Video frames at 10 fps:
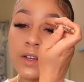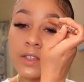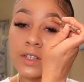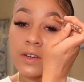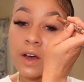
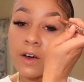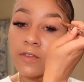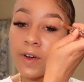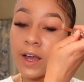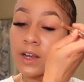to help
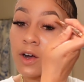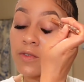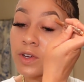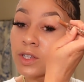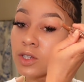fight
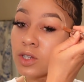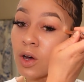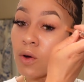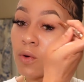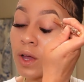COVID.
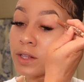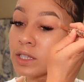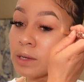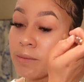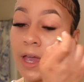So, and
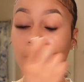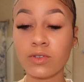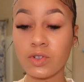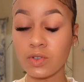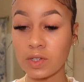tomato
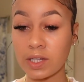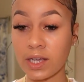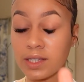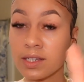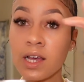
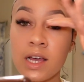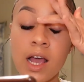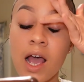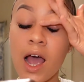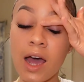juices,
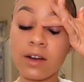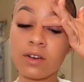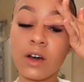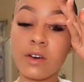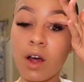I don't
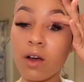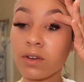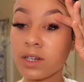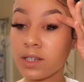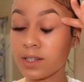know though,
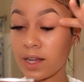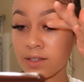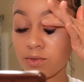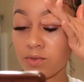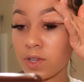because that
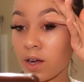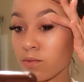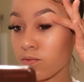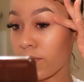do sound